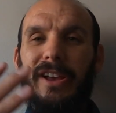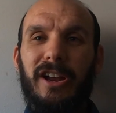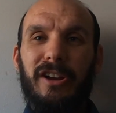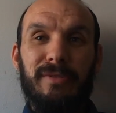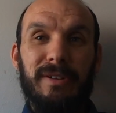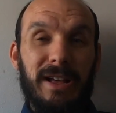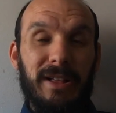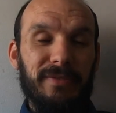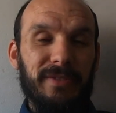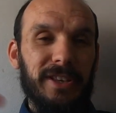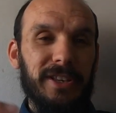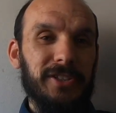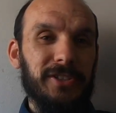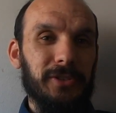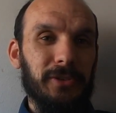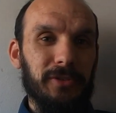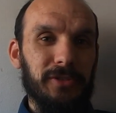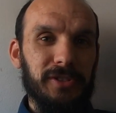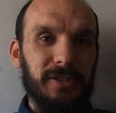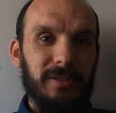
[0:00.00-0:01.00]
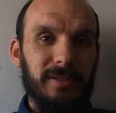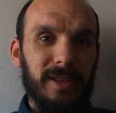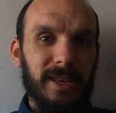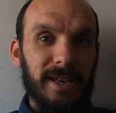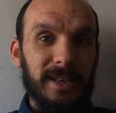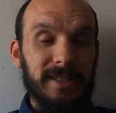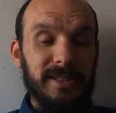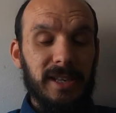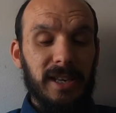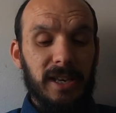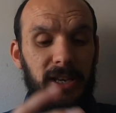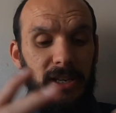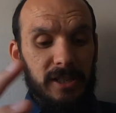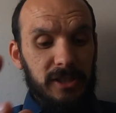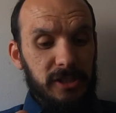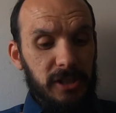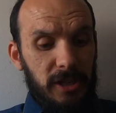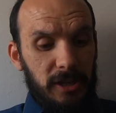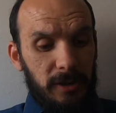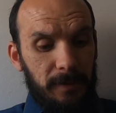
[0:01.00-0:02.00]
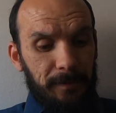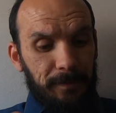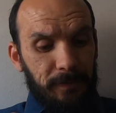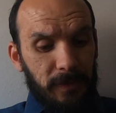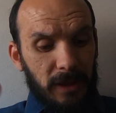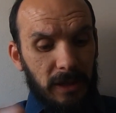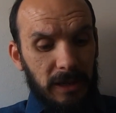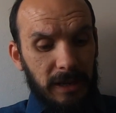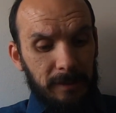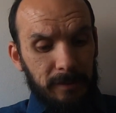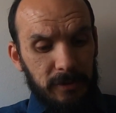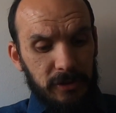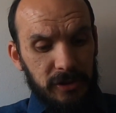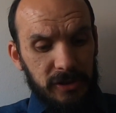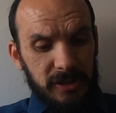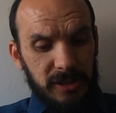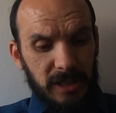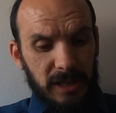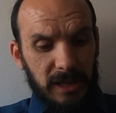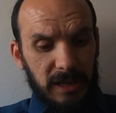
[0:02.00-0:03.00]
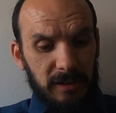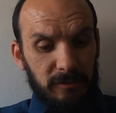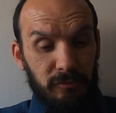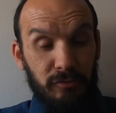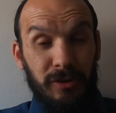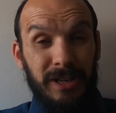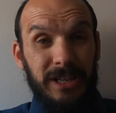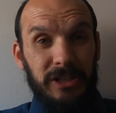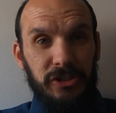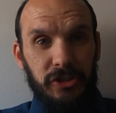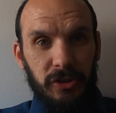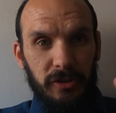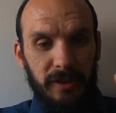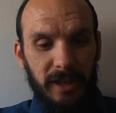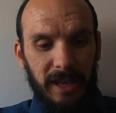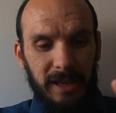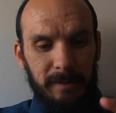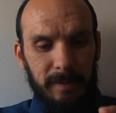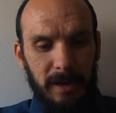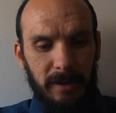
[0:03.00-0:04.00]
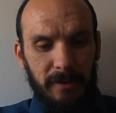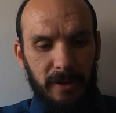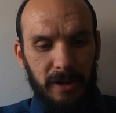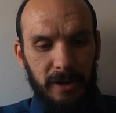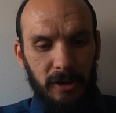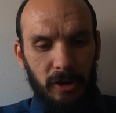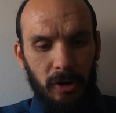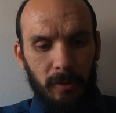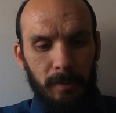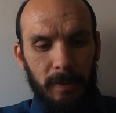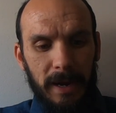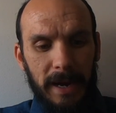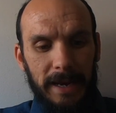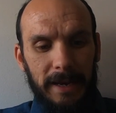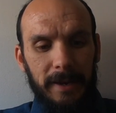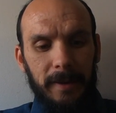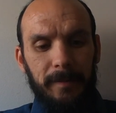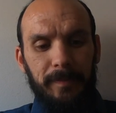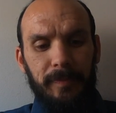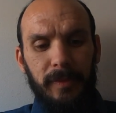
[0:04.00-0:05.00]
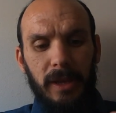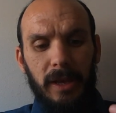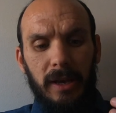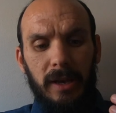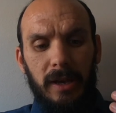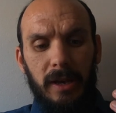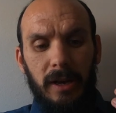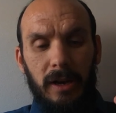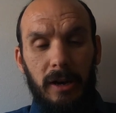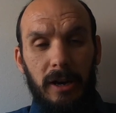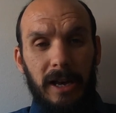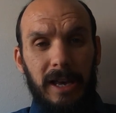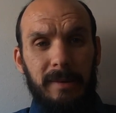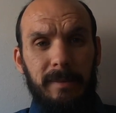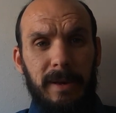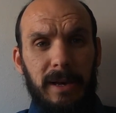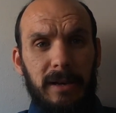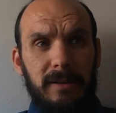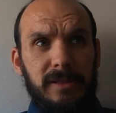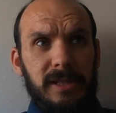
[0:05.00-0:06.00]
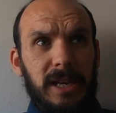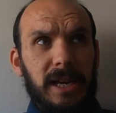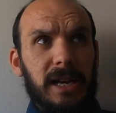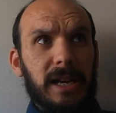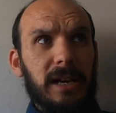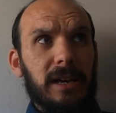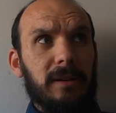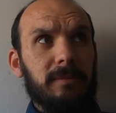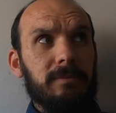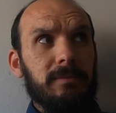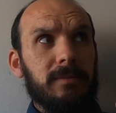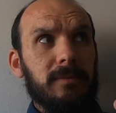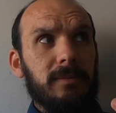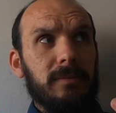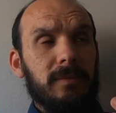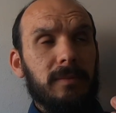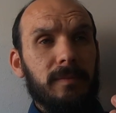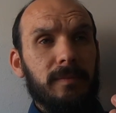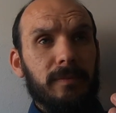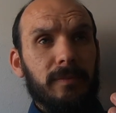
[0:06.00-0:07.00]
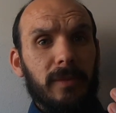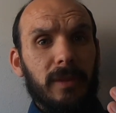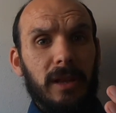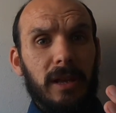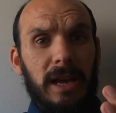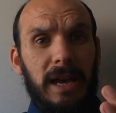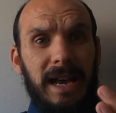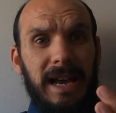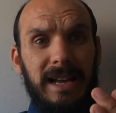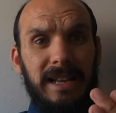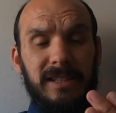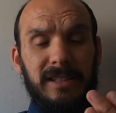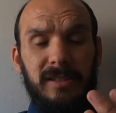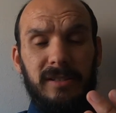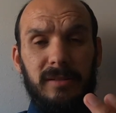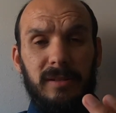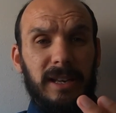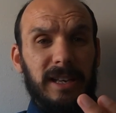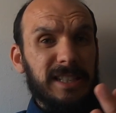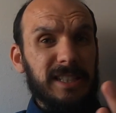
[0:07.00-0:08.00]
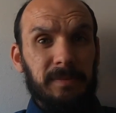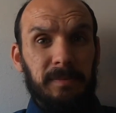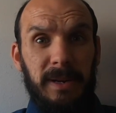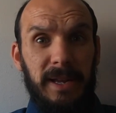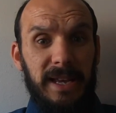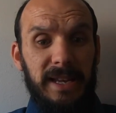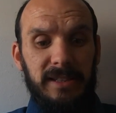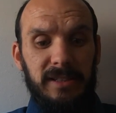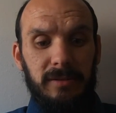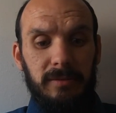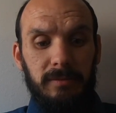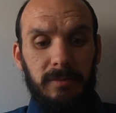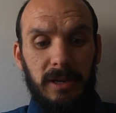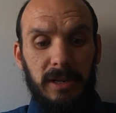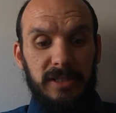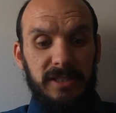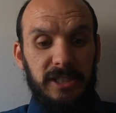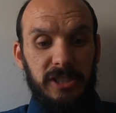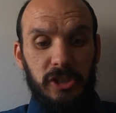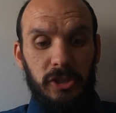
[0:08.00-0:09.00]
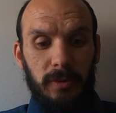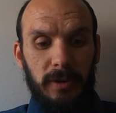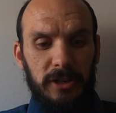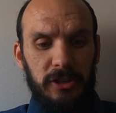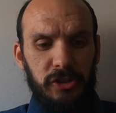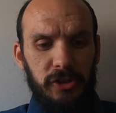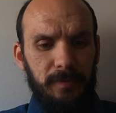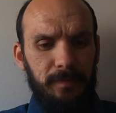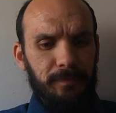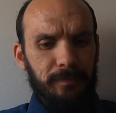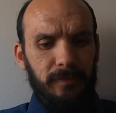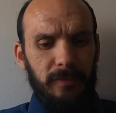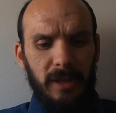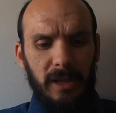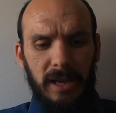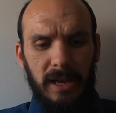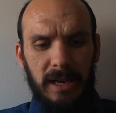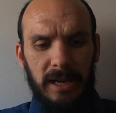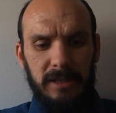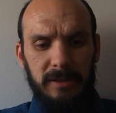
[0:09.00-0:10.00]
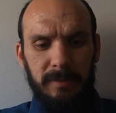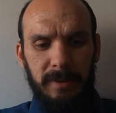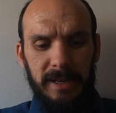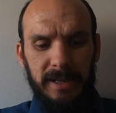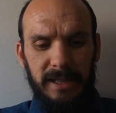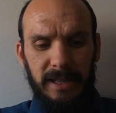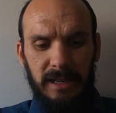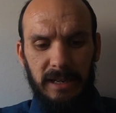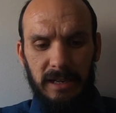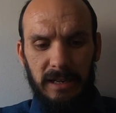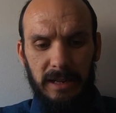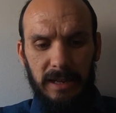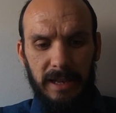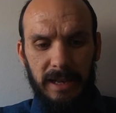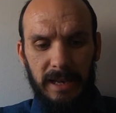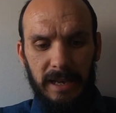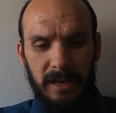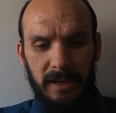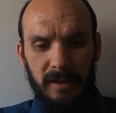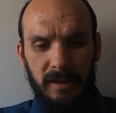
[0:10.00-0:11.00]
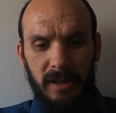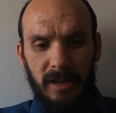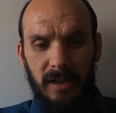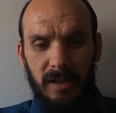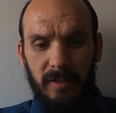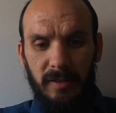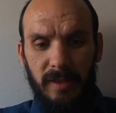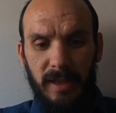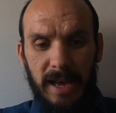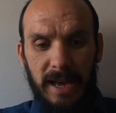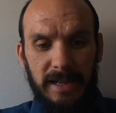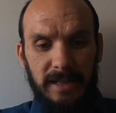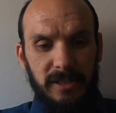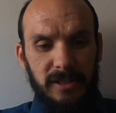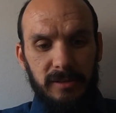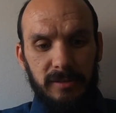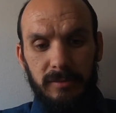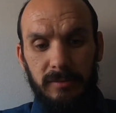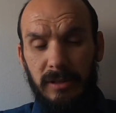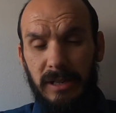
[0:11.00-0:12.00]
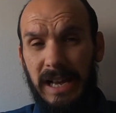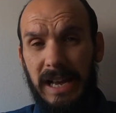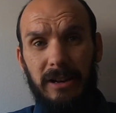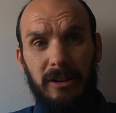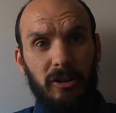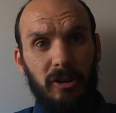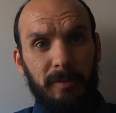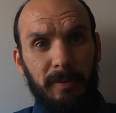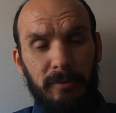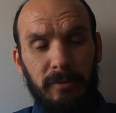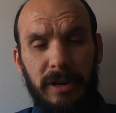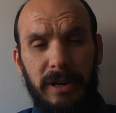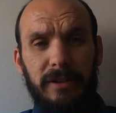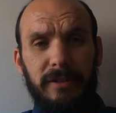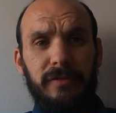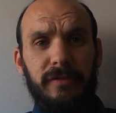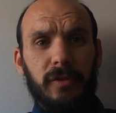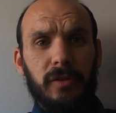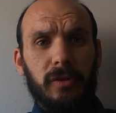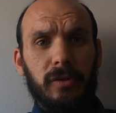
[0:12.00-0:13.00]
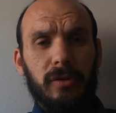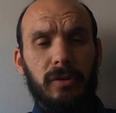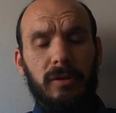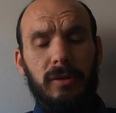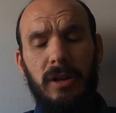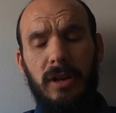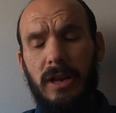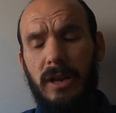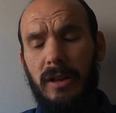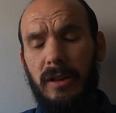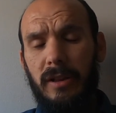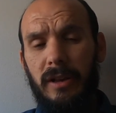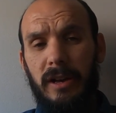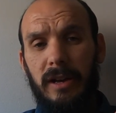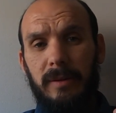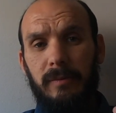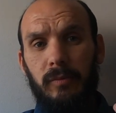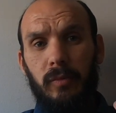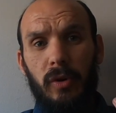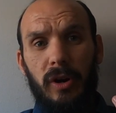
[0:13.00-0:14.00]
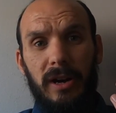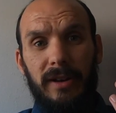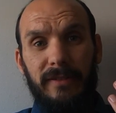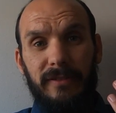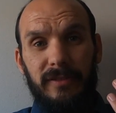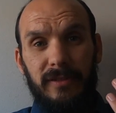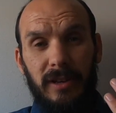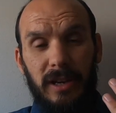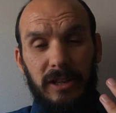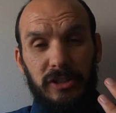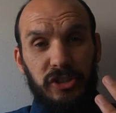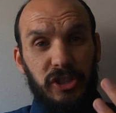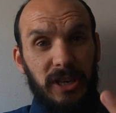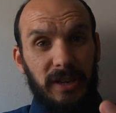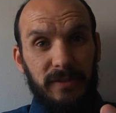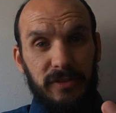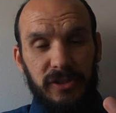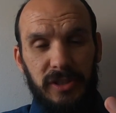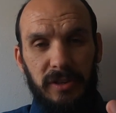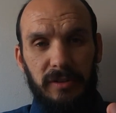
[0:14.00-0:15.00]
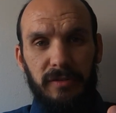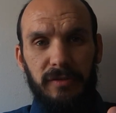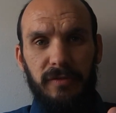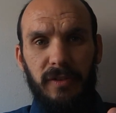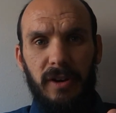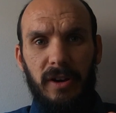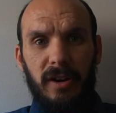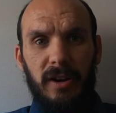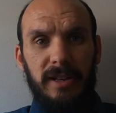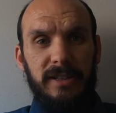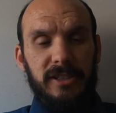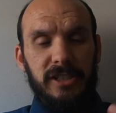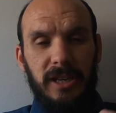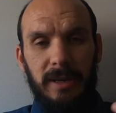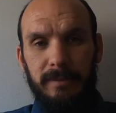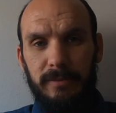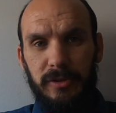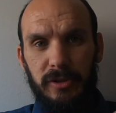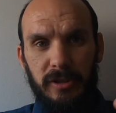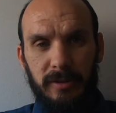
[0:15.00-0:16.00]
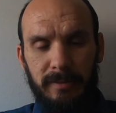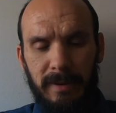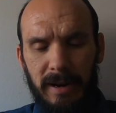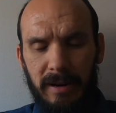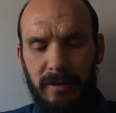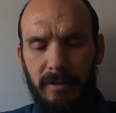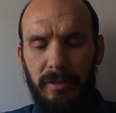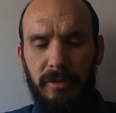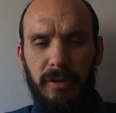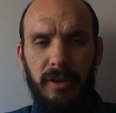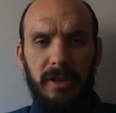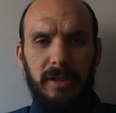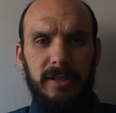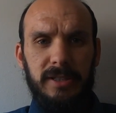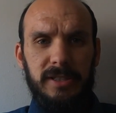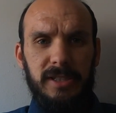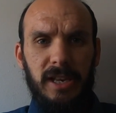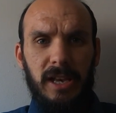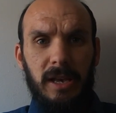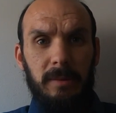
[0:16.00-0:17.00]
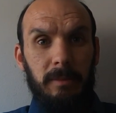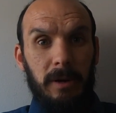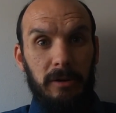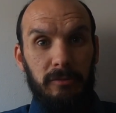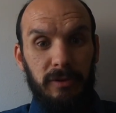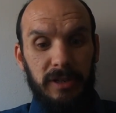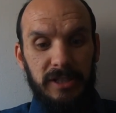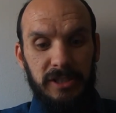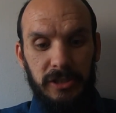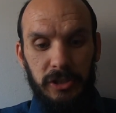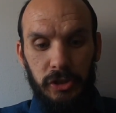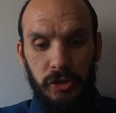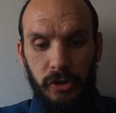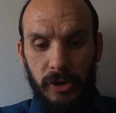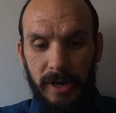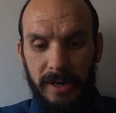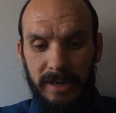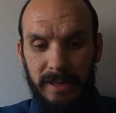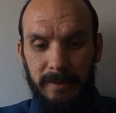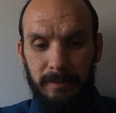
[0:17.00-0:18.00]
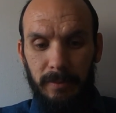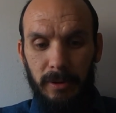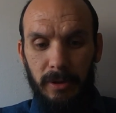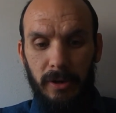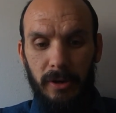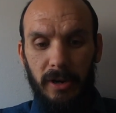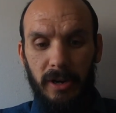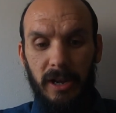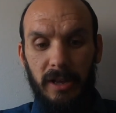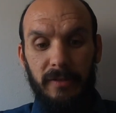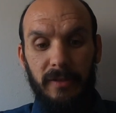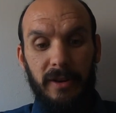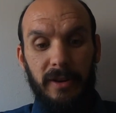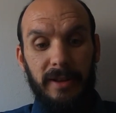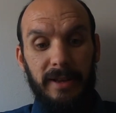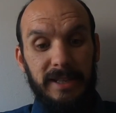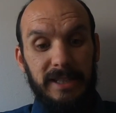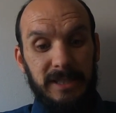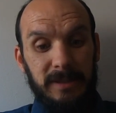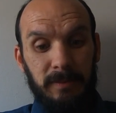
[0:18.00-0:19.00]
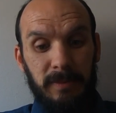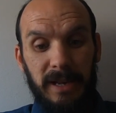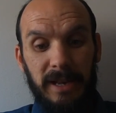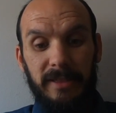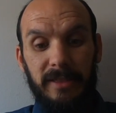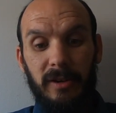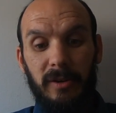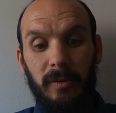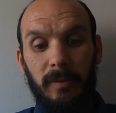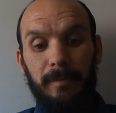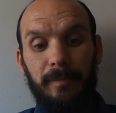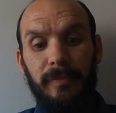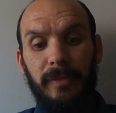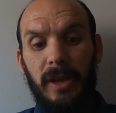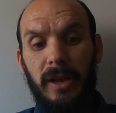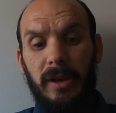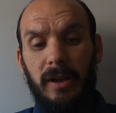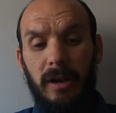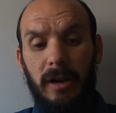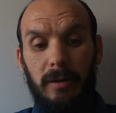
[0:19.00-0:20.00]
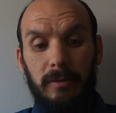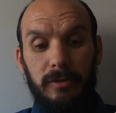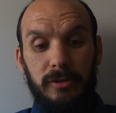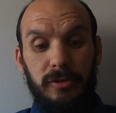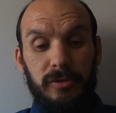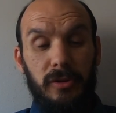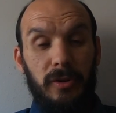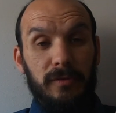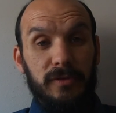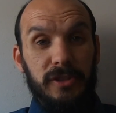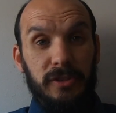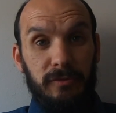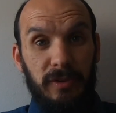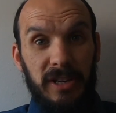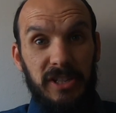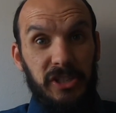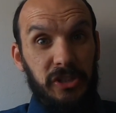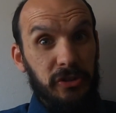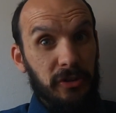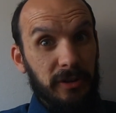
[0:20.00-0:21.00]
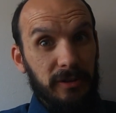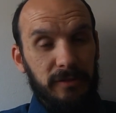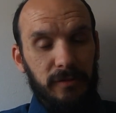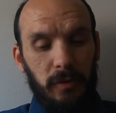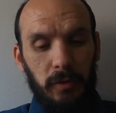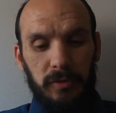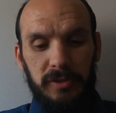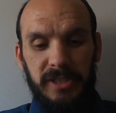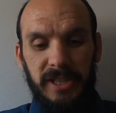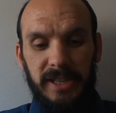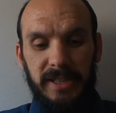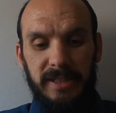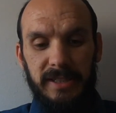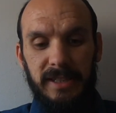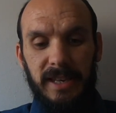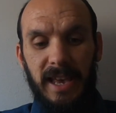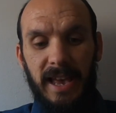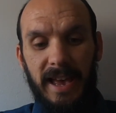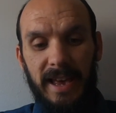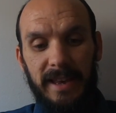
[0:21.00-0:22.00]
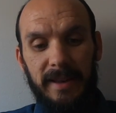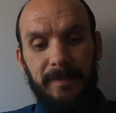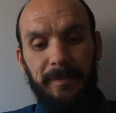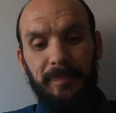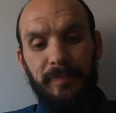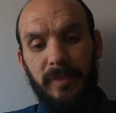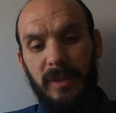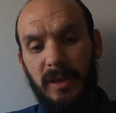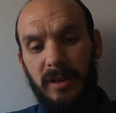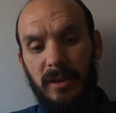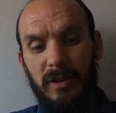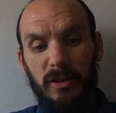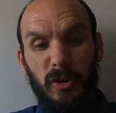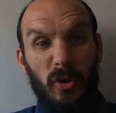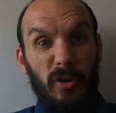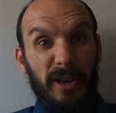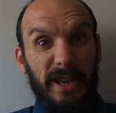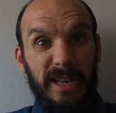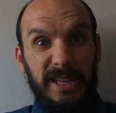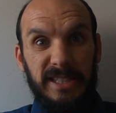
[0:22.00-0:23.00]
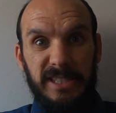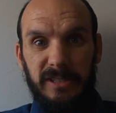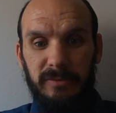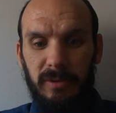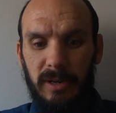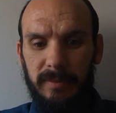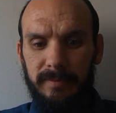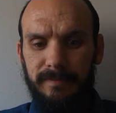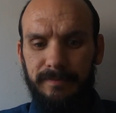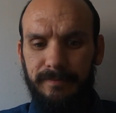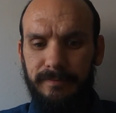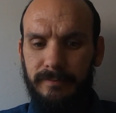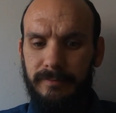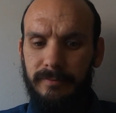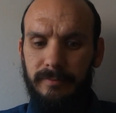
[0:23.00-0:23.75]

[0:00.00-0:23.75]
around these sorts of things. So let me just read you the email that I got back. I emailed and explained my situation and made it clear that how long I've been running for, what I've achieved so far in terms of the marathons, my recent training block, and then I explained that I was obviously recently doing a 14k long easy run,